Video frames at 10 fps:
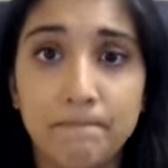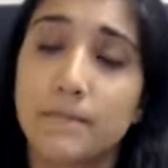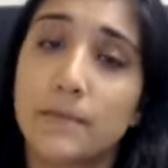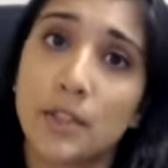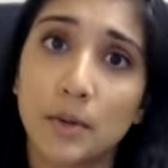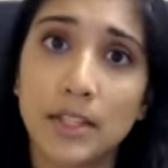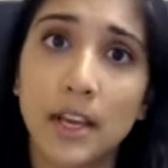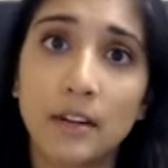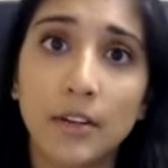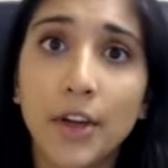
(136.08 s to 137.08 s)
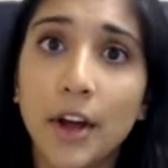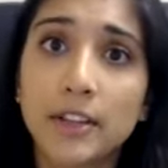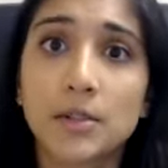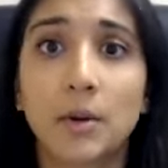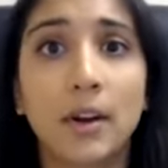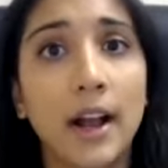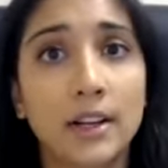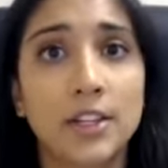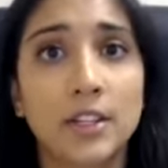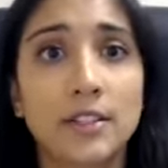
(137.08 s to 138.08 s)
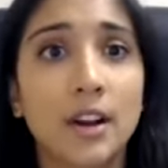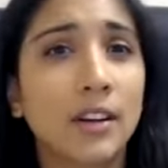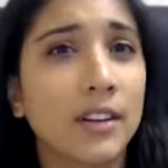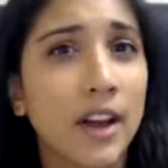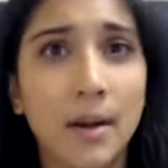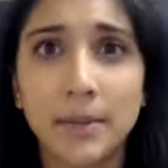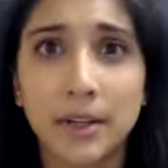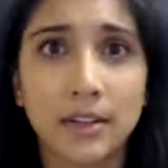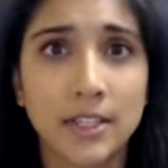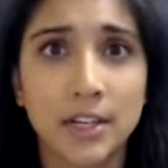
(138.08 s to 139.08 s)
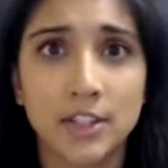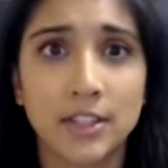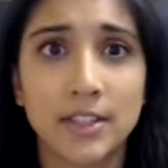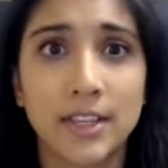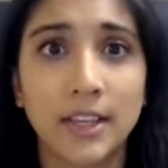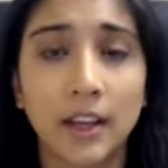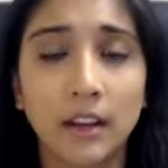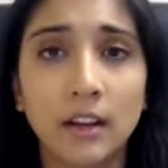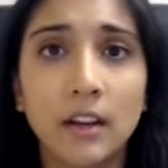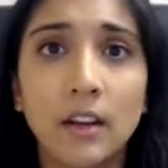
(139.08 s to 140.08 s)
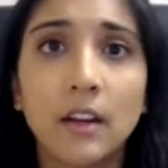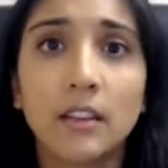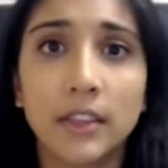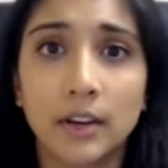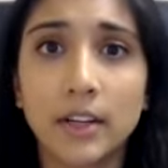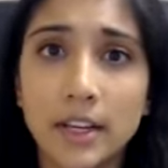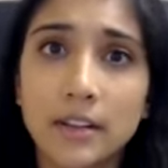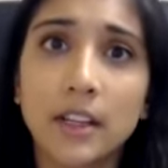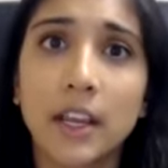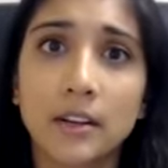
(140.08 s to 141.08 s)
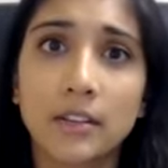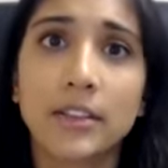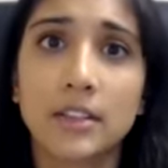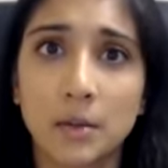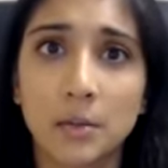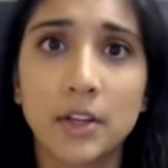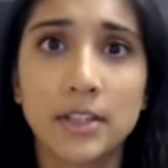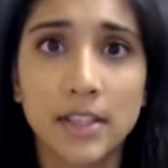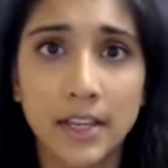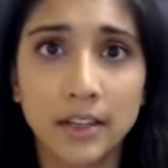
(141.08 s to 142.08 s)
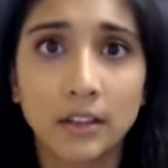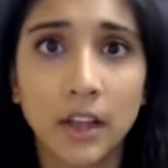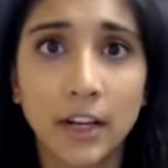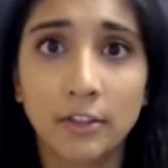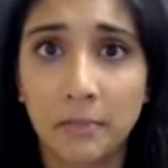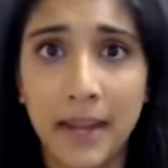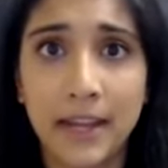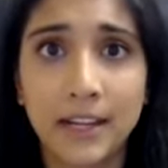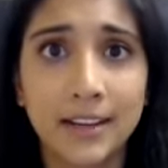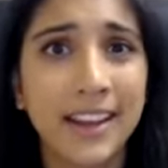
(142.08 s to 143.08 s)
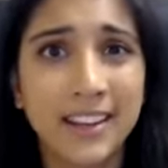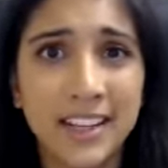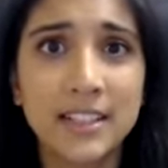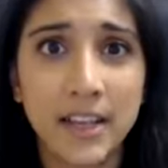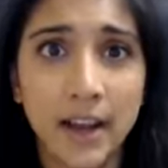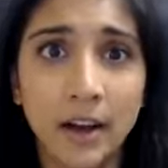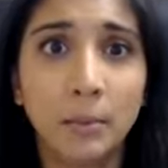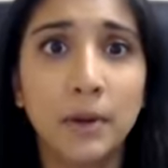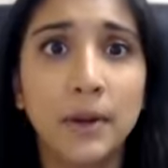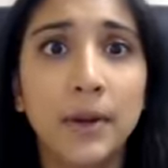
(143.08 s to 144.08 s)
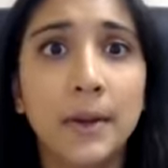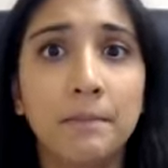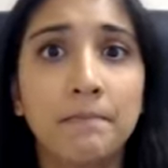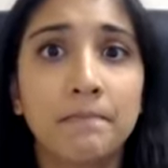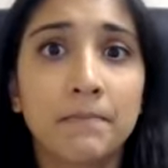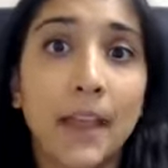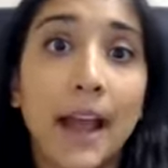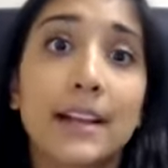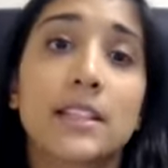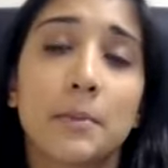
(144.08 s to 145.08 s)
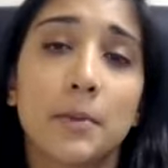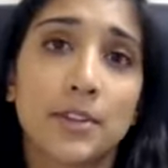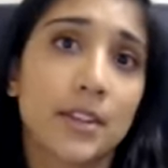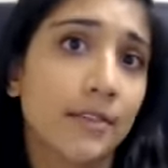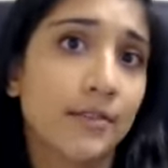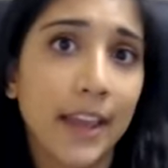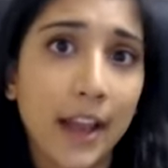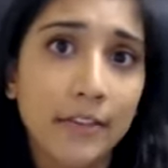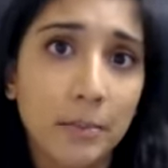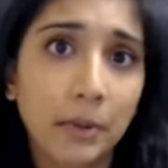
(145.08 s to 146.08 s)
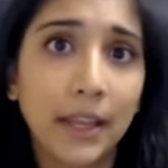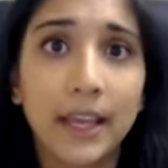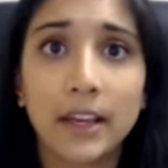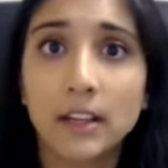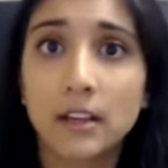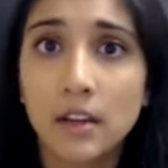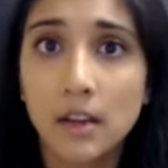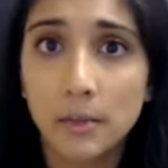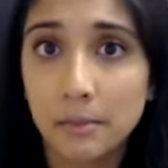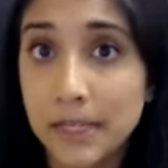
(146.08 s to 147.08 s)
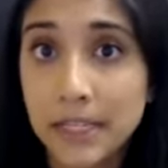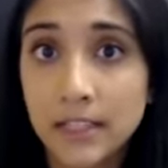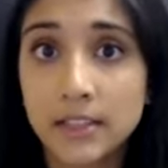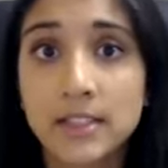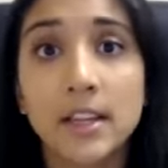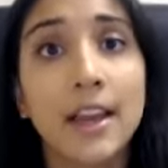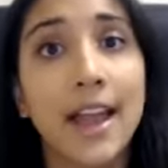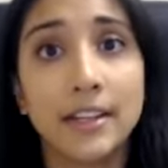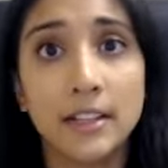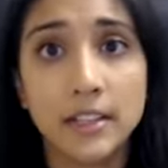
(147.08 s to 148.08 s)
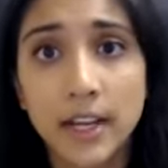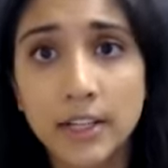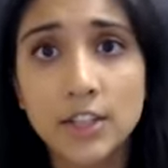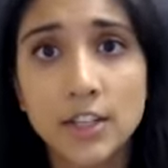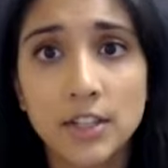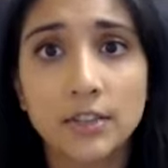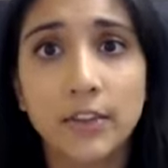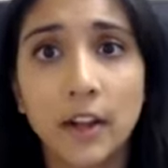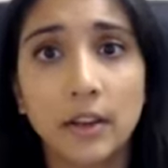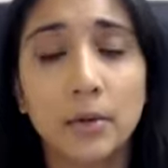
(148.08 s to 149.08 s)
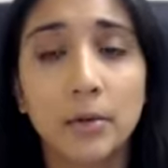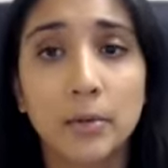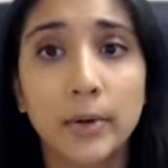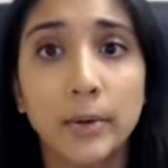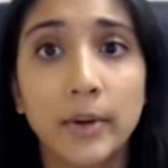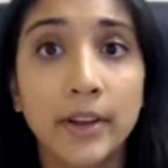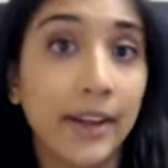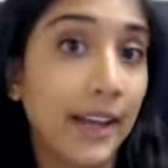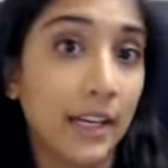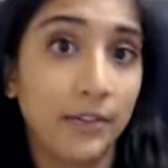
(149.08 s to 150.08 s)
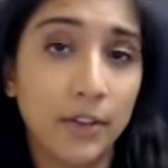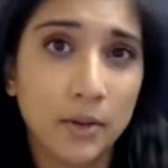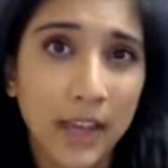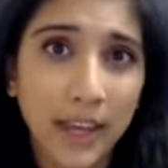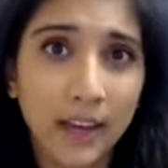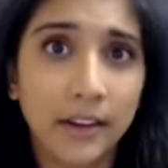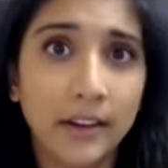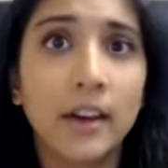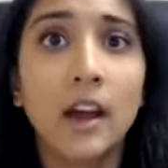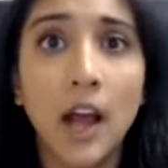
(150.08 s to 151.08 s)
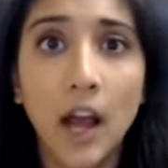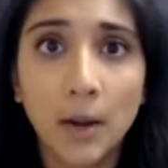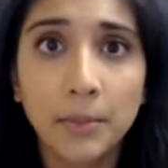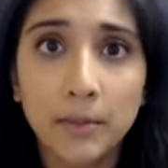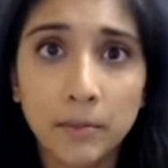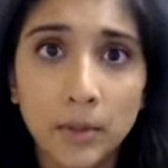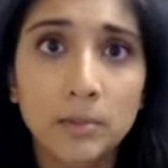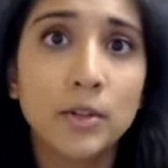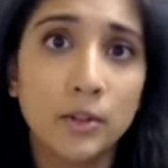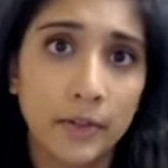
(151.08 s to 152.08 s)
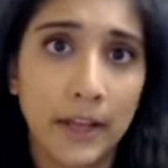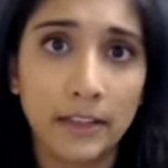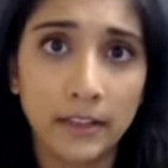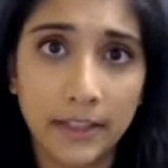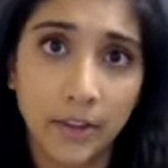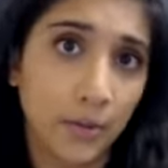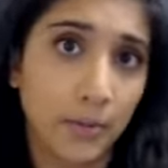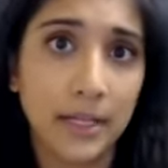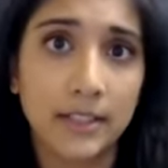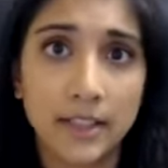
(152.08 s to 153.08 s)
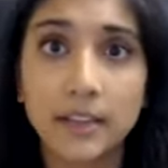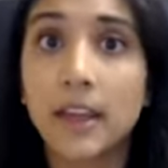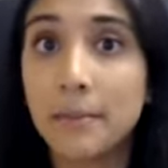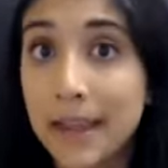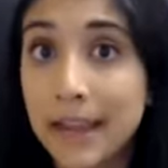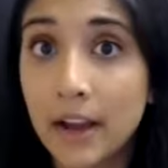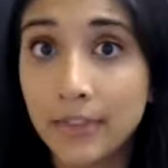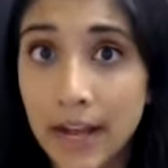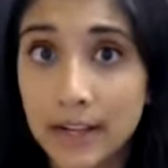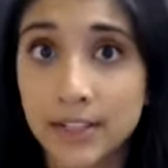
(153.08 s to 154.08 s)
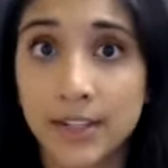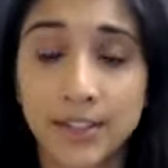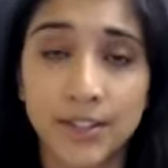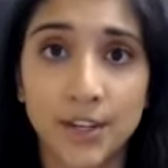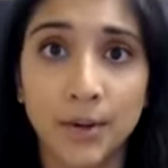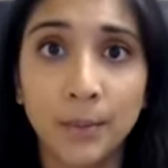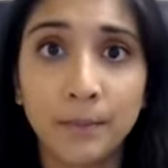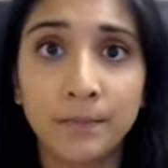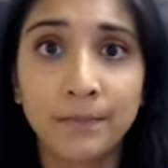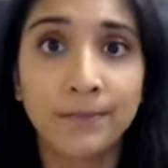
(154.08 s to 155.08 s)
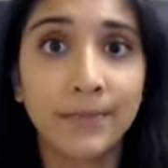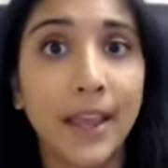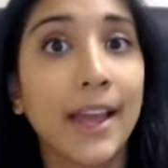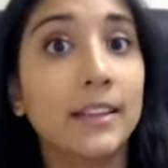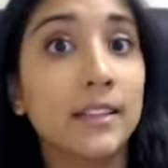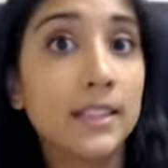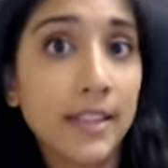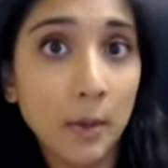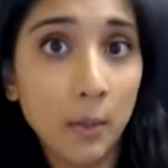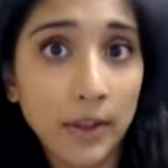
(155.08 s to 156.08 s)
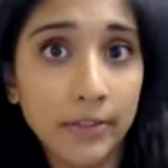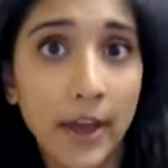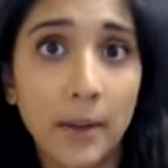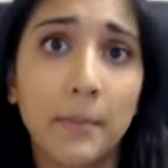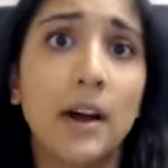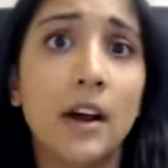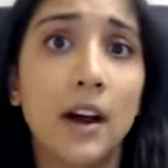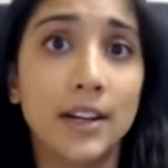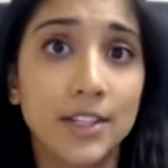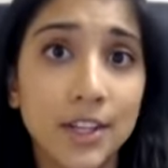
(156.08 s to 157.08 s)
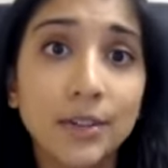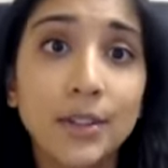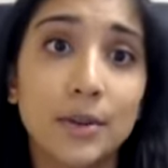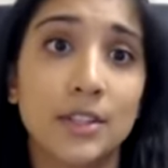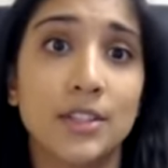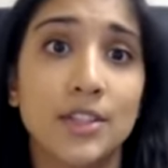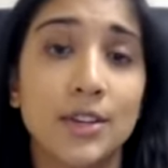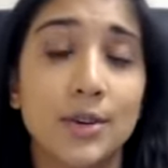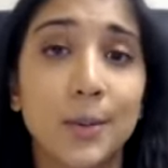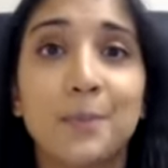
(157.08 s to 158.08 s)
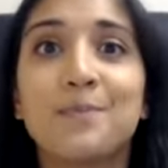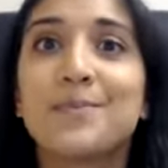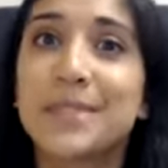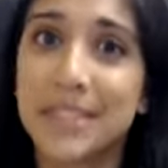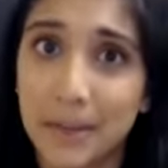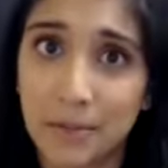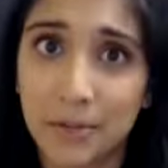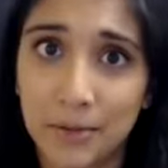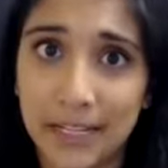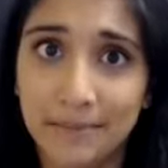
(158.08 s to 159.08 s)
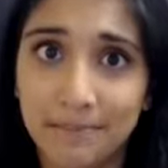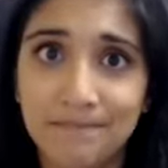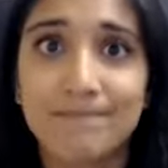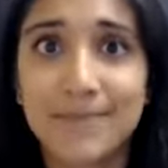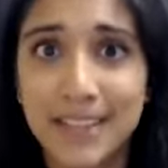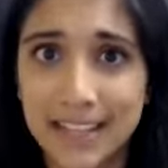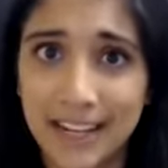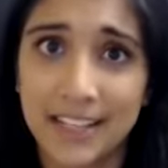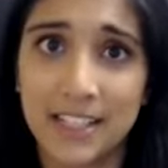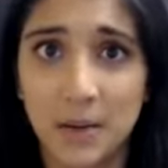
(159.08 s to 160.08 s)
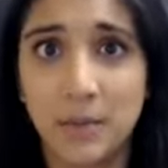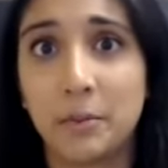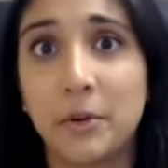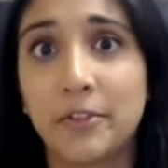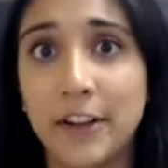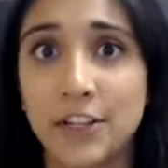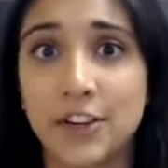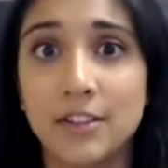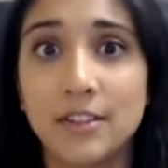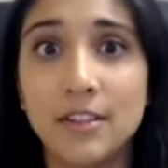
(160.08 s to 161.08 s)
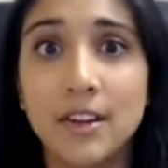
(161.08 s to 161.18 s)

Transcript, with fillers: Suicidal thoughts or actions are not mere attention seeking. They're an indicator that someone is in a lot of pain and needs help ask the person if they have a plan, means, and intention to follow through. And if you can, help them remove any lethal means that they may have access to and stay with them until you can do step three connecting with a professional.